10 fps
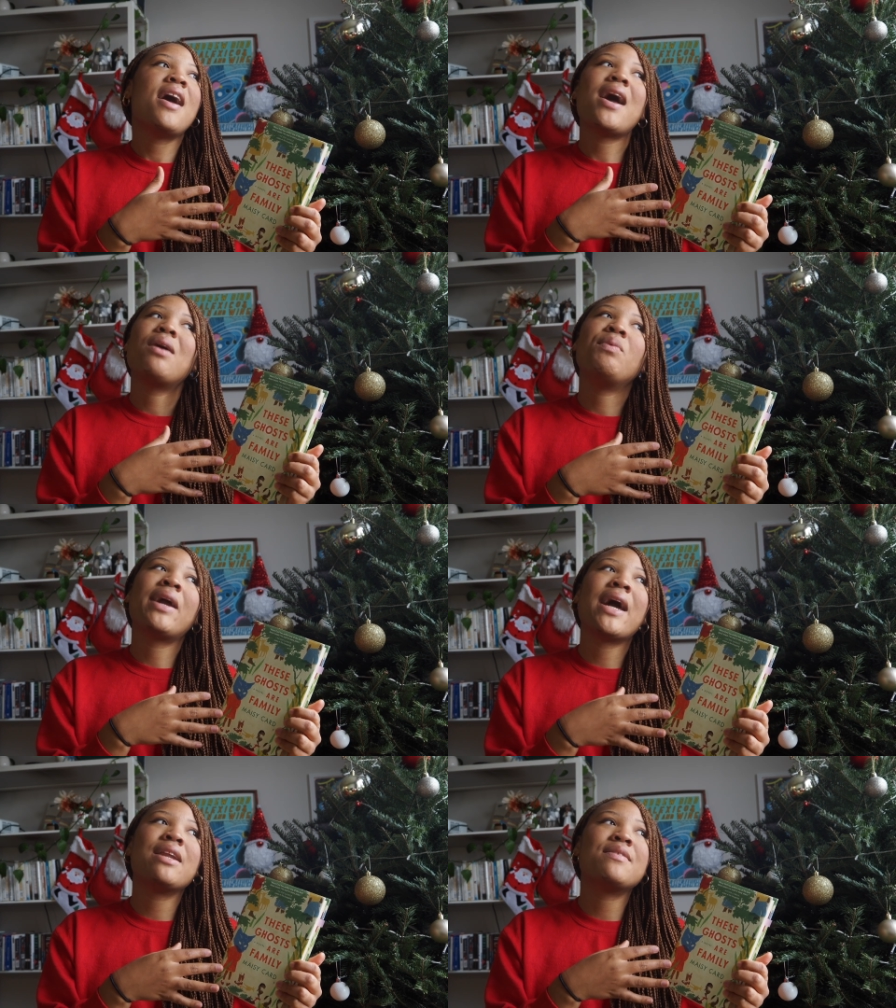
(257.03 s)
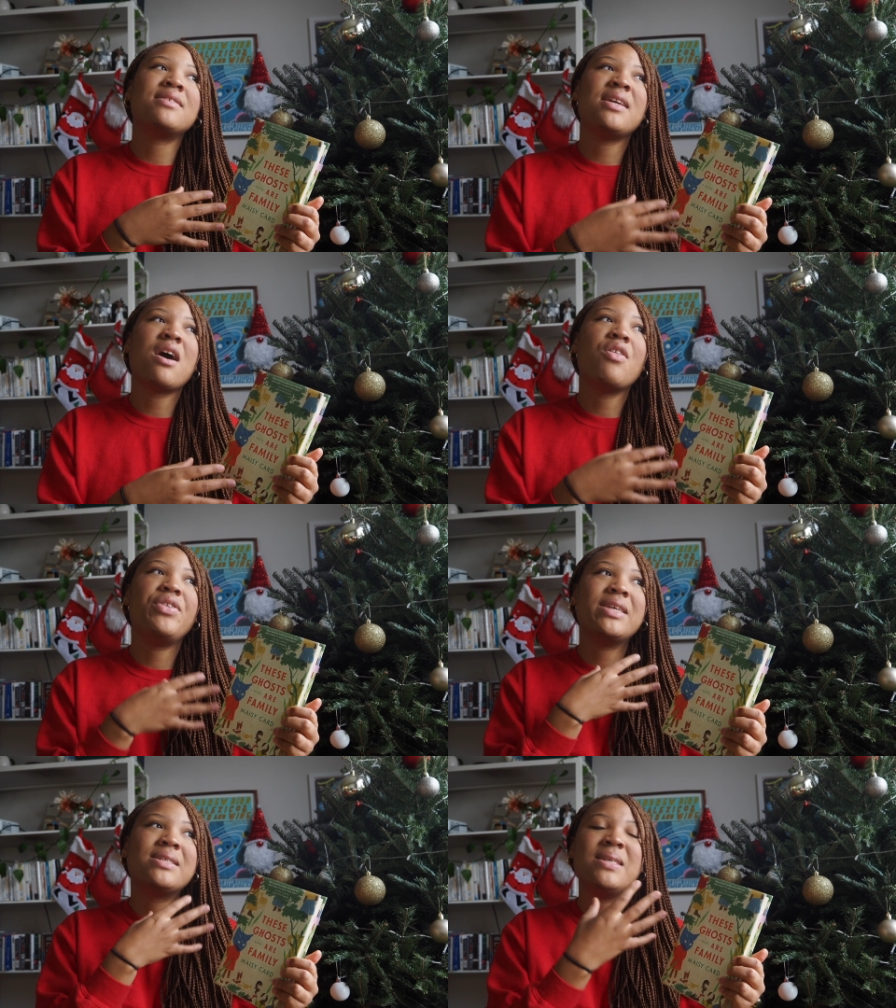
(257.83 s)
and we kind of see how
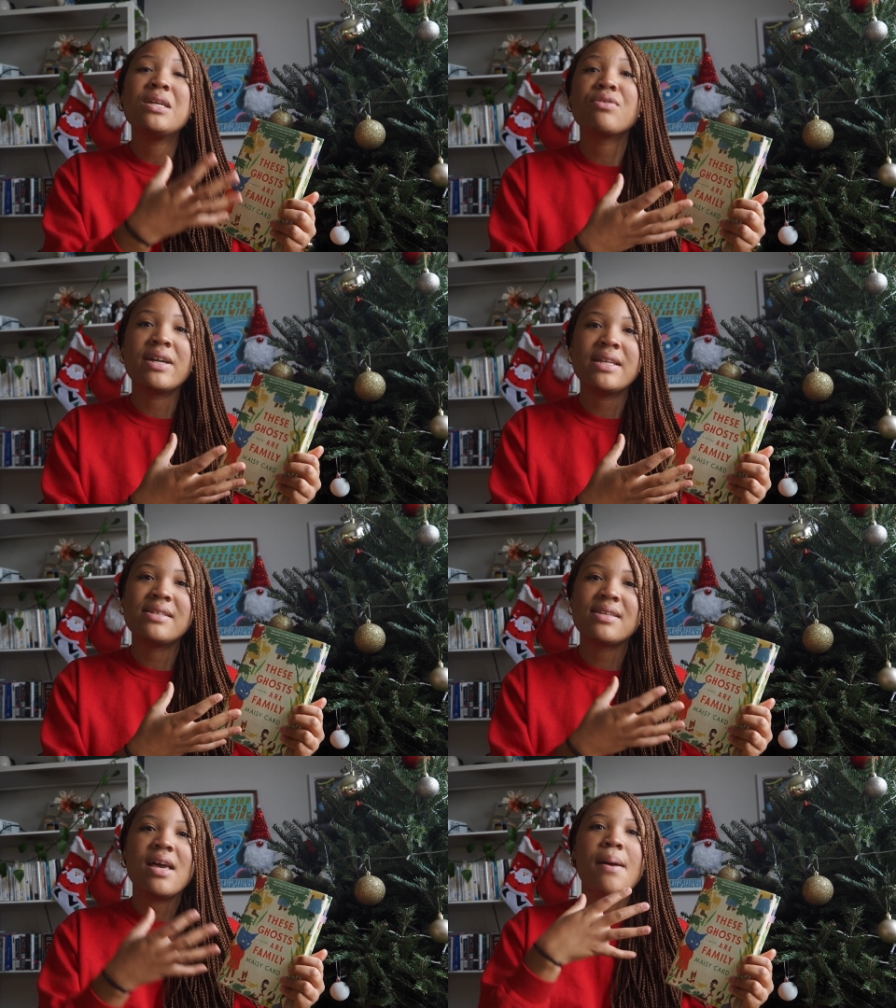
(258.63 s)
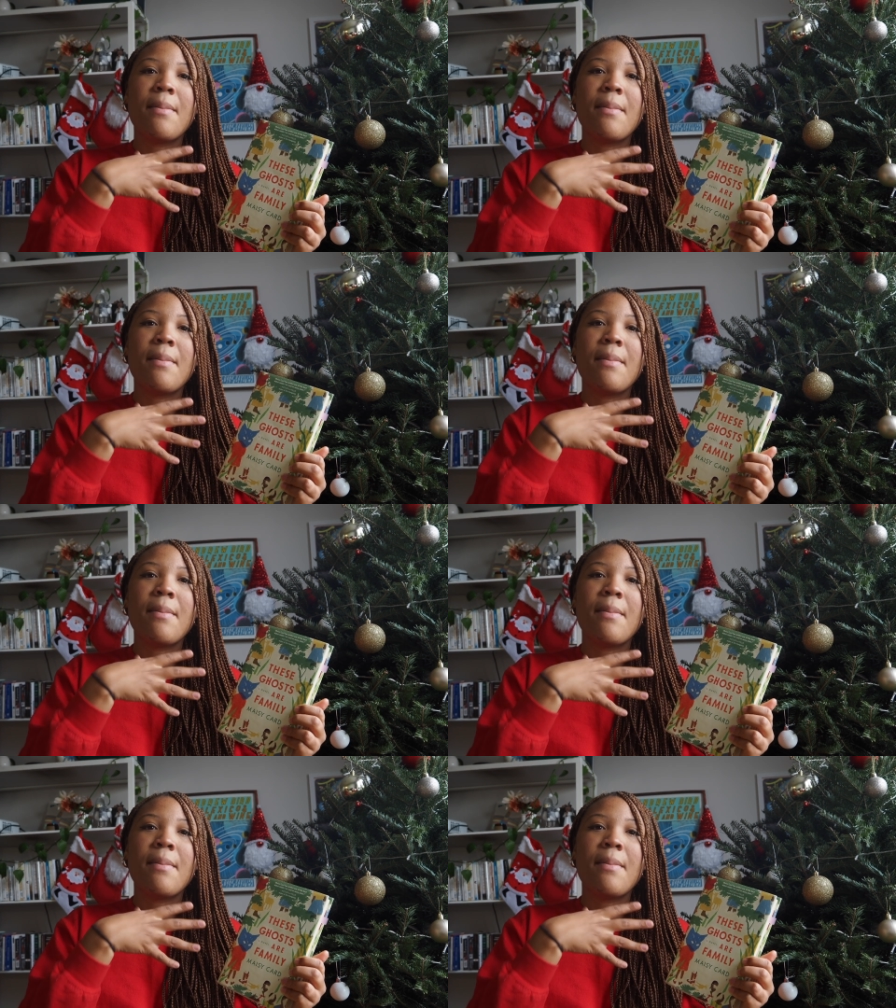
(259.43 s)
these secrets